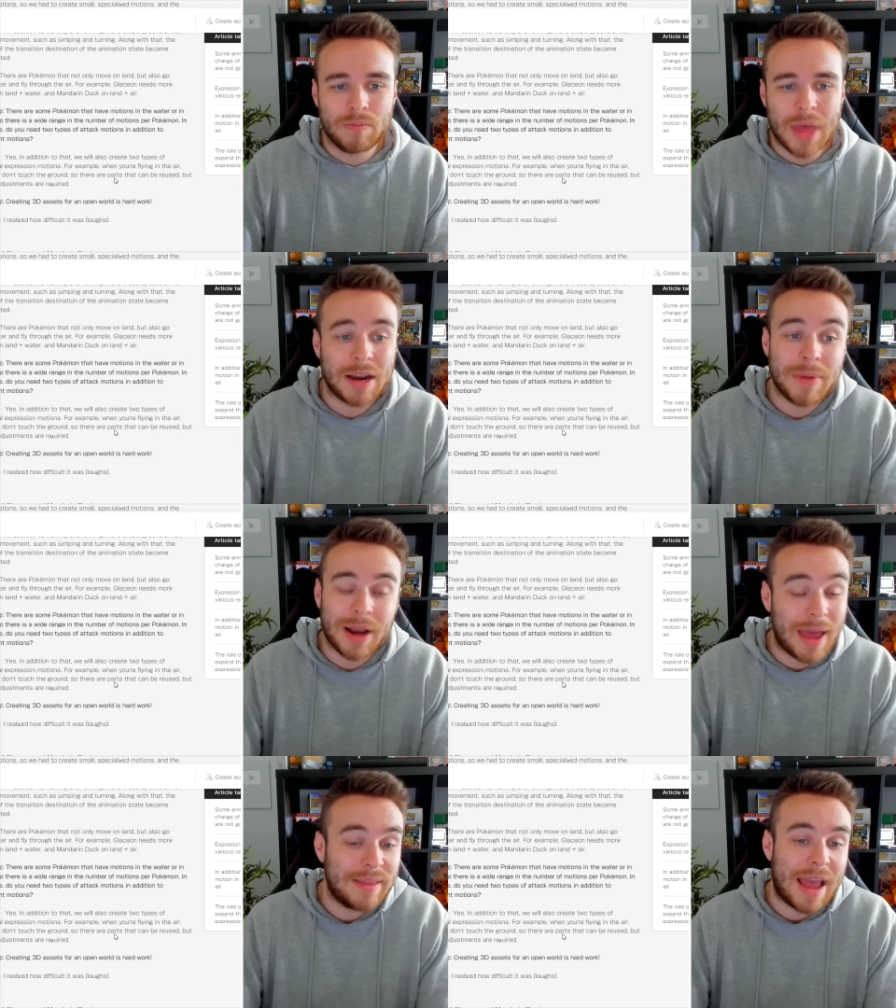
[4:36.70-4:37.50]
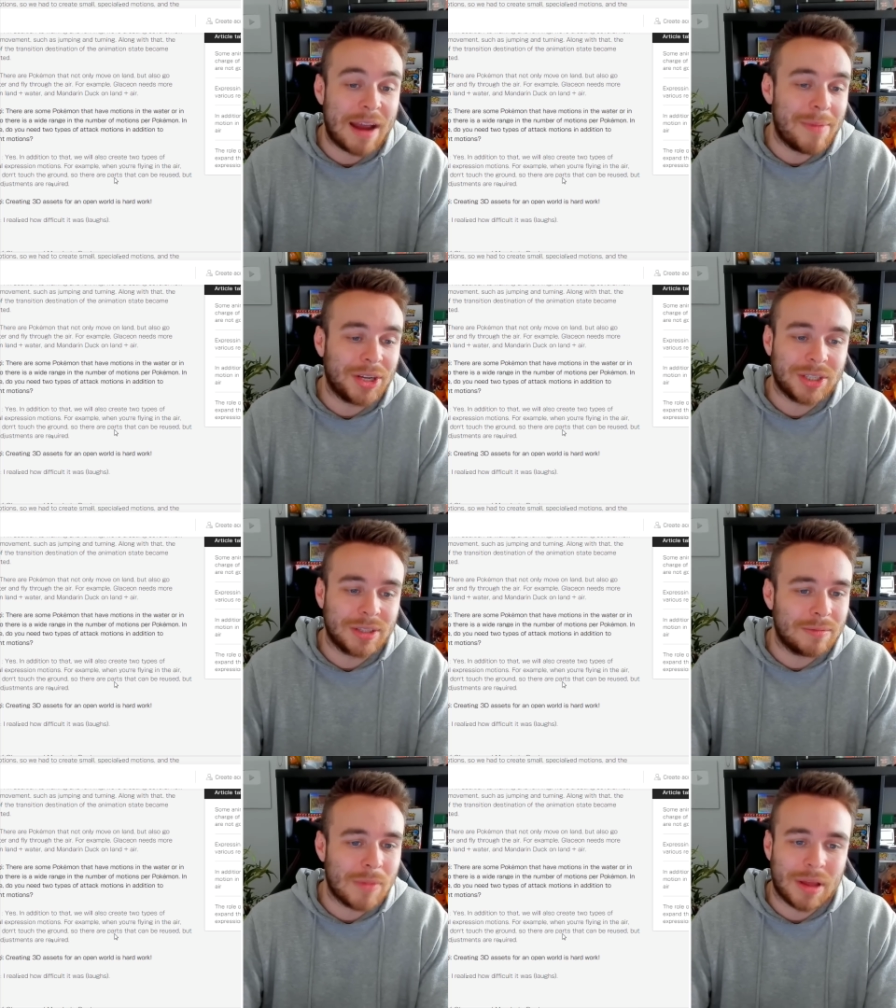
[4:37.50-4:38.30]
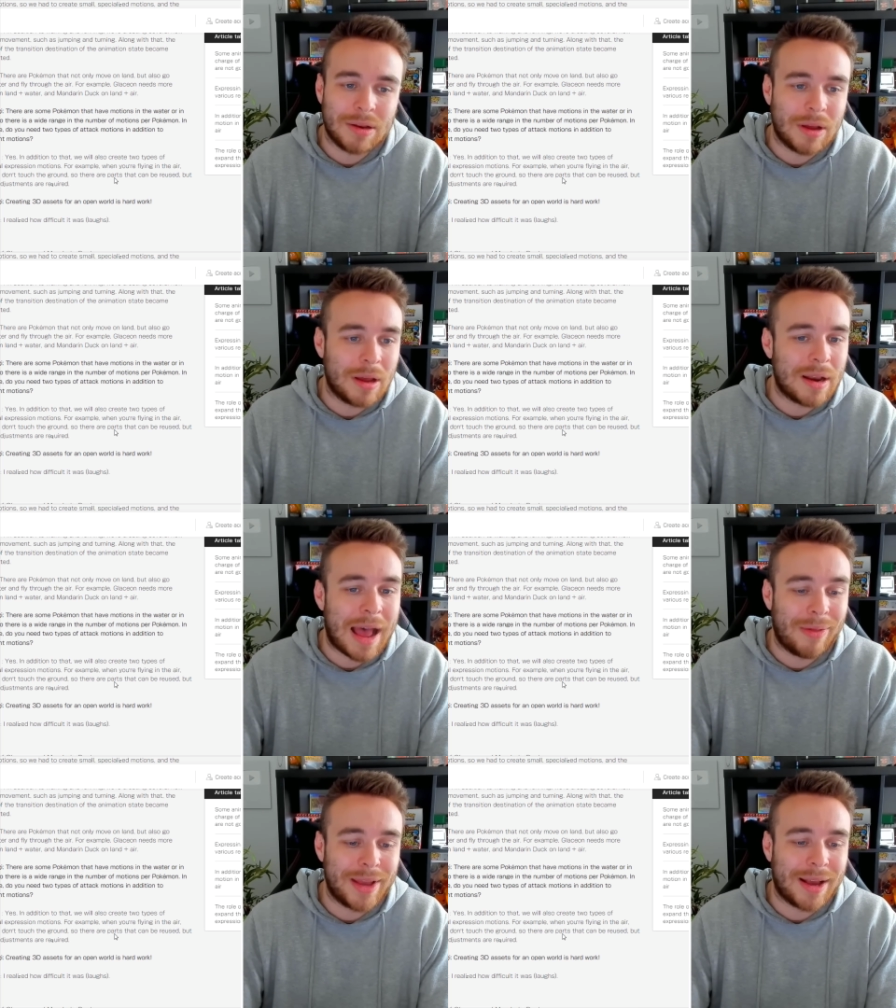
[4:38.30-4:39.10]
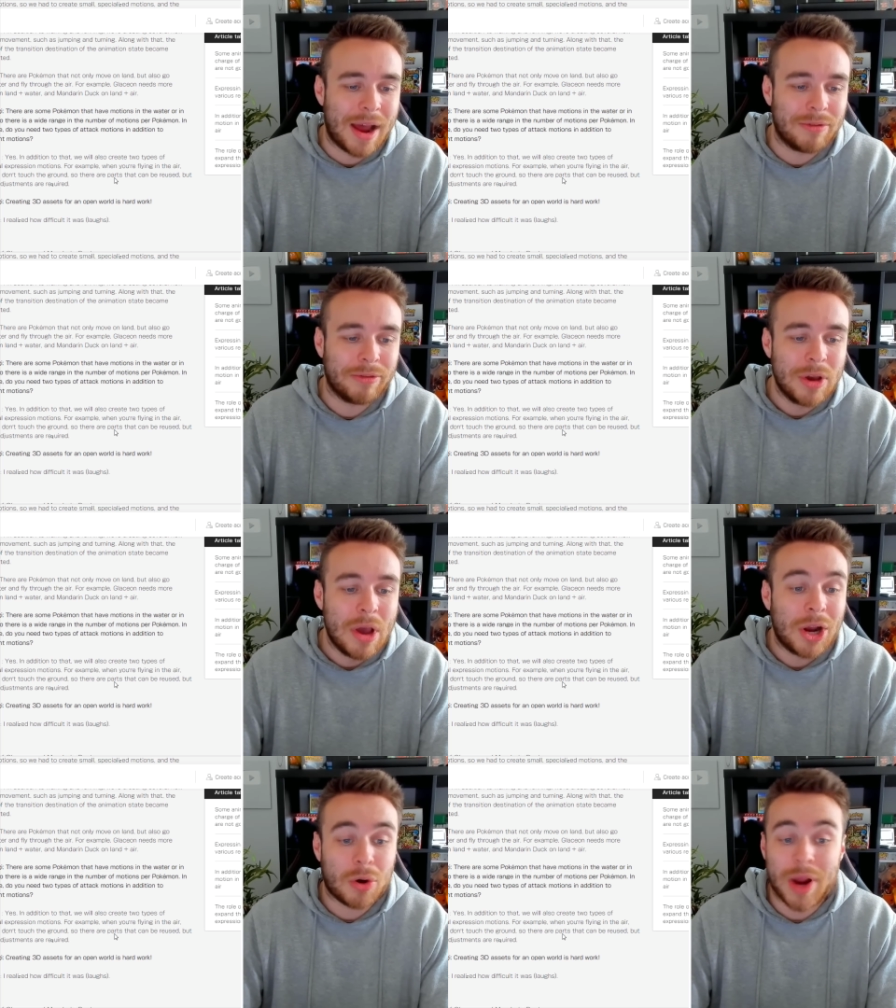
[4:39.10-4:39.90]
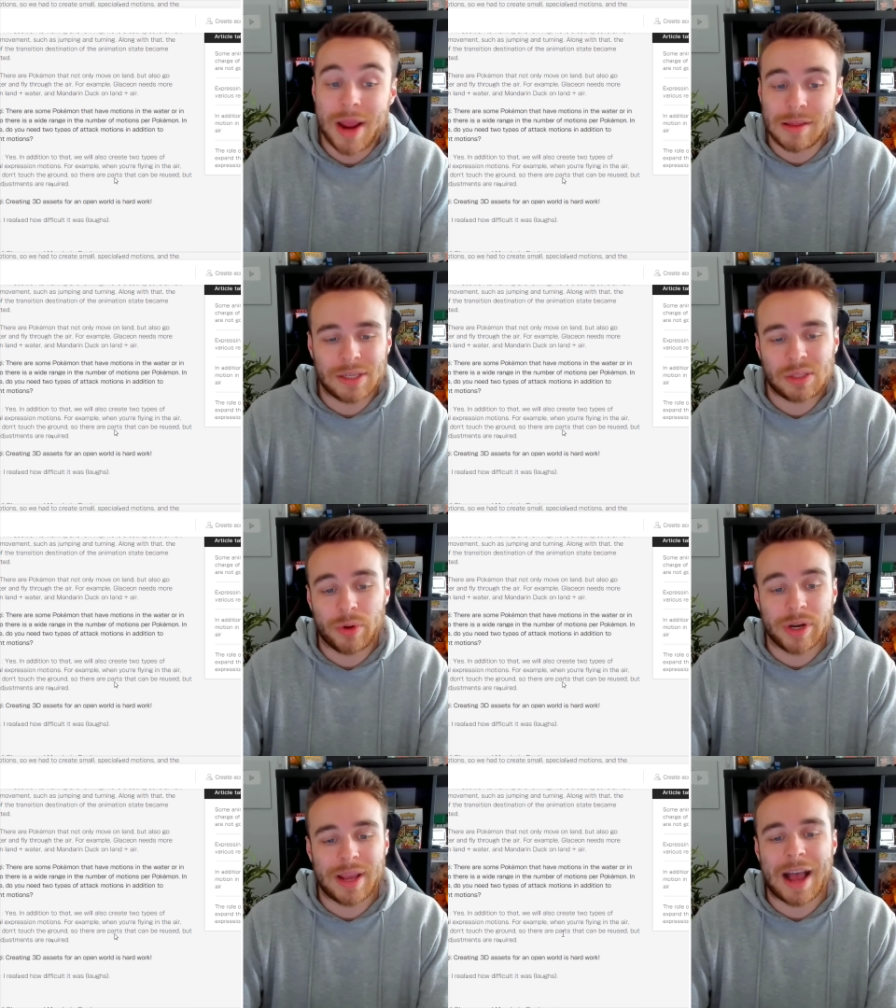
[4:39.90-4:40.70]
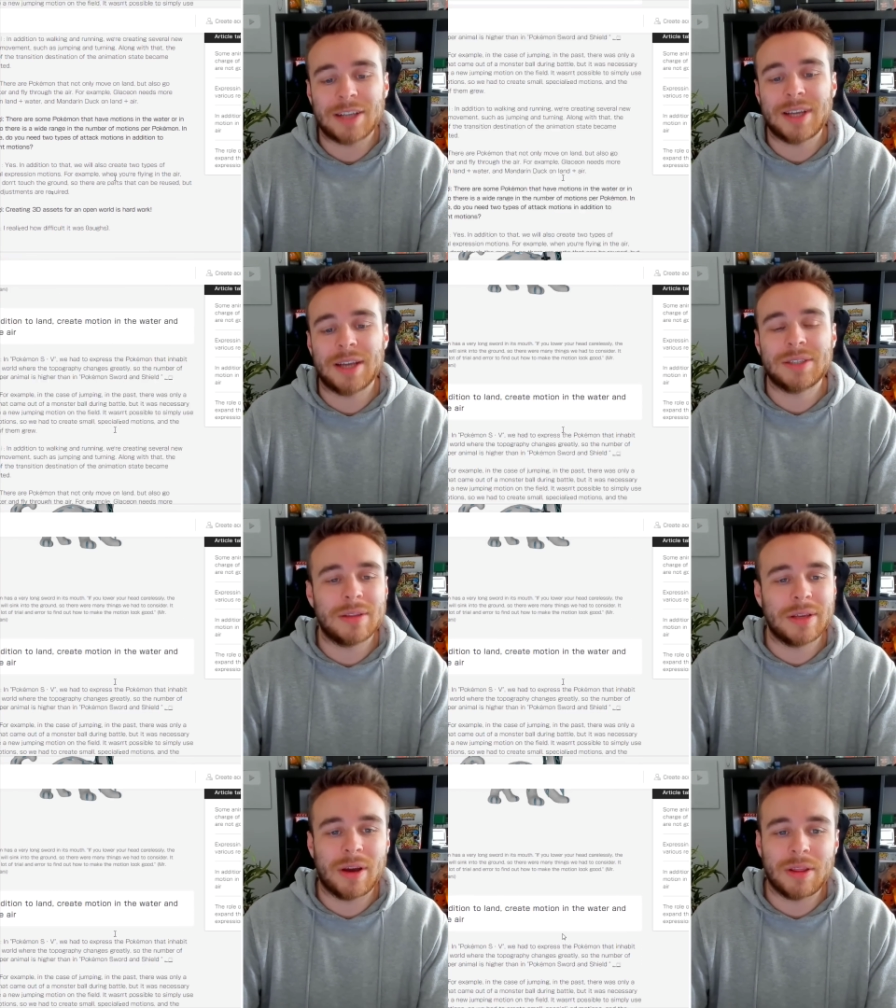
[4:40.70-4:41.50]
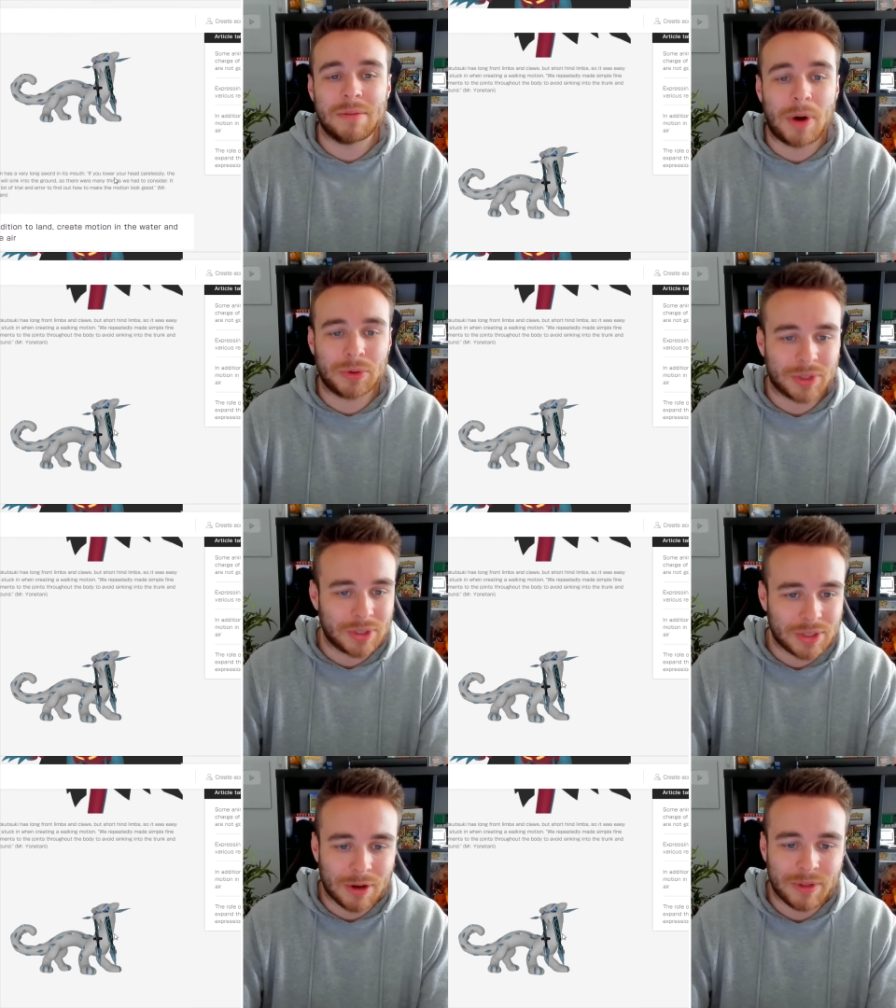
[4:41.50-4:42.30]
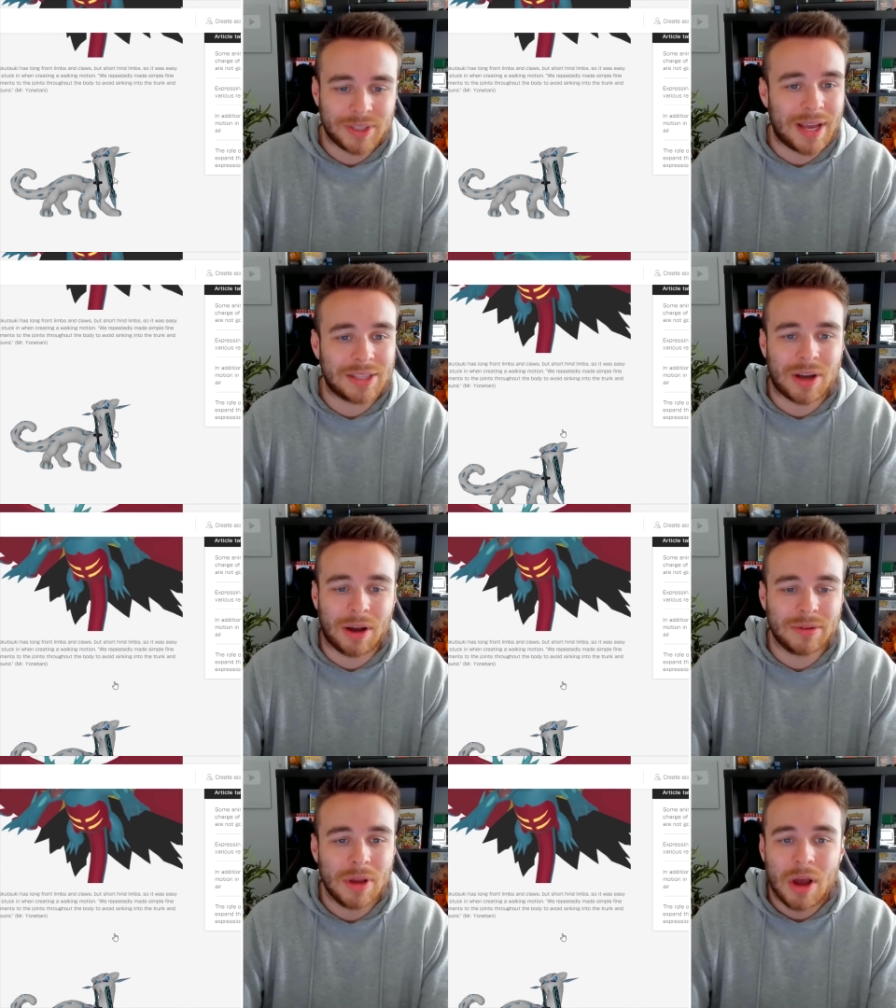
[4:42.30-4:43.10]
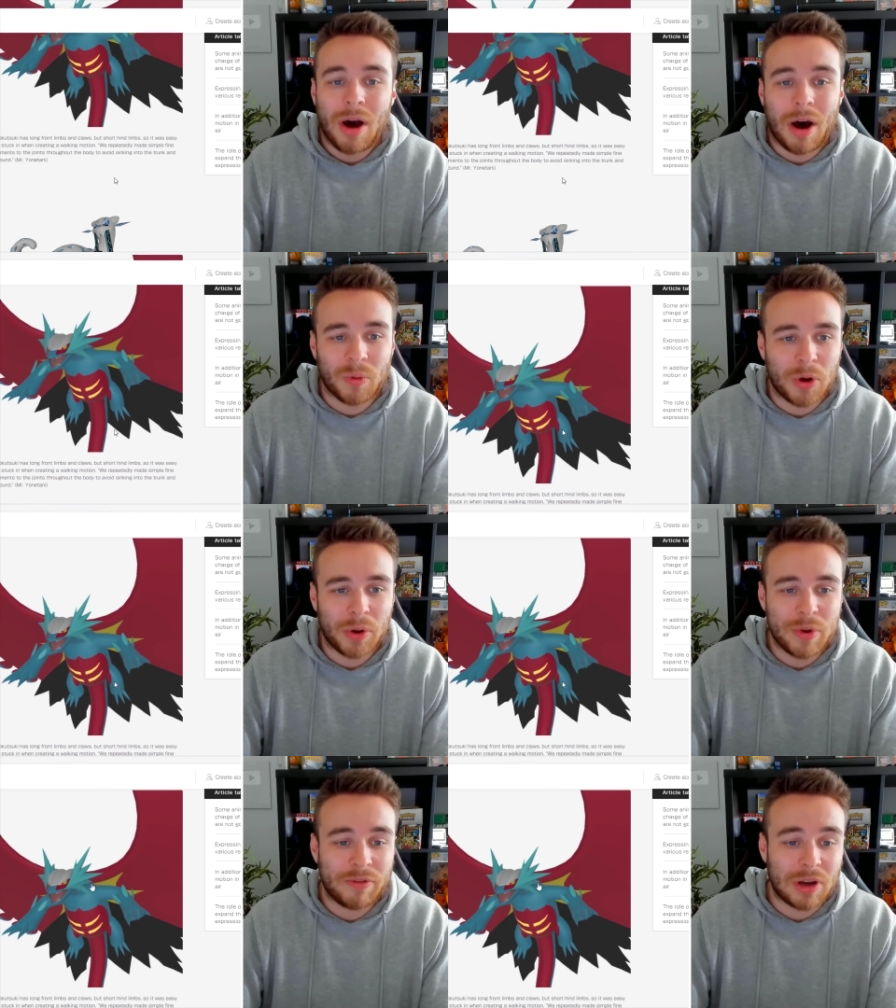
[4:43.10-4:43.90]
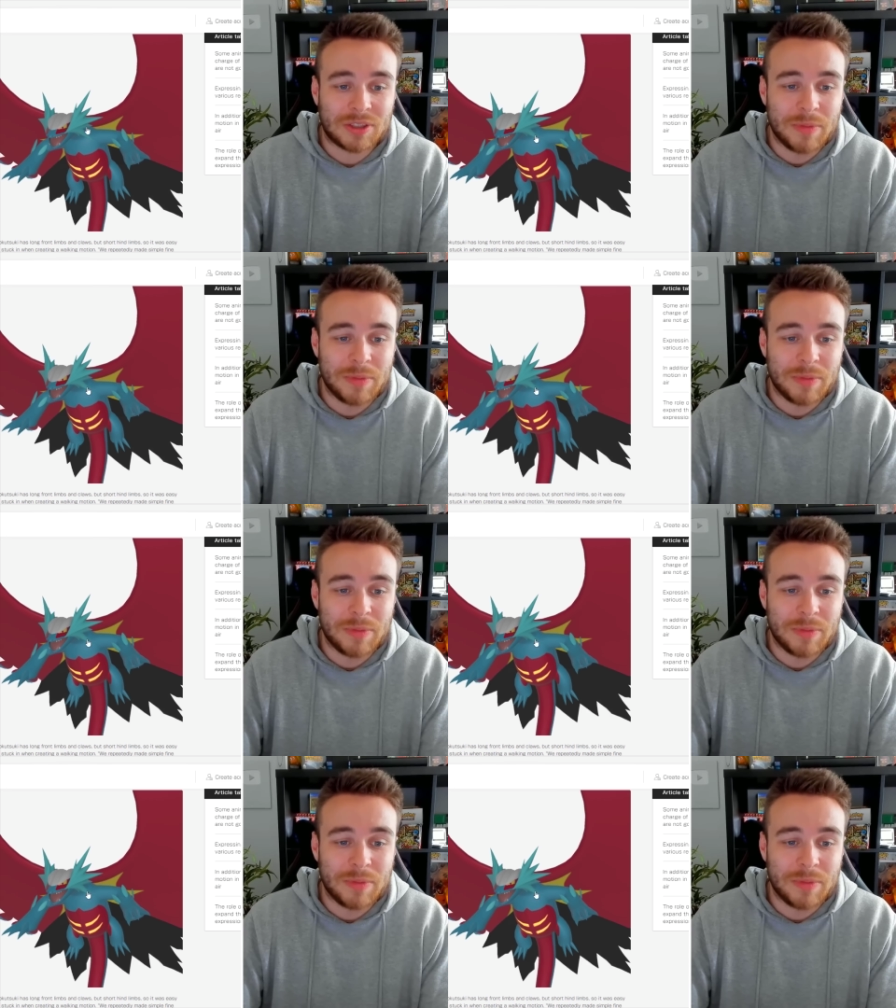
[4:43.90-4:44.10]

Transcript: the animation and how they kind of create these 3D assets and the models and stuff. They say it's hard work. We've got some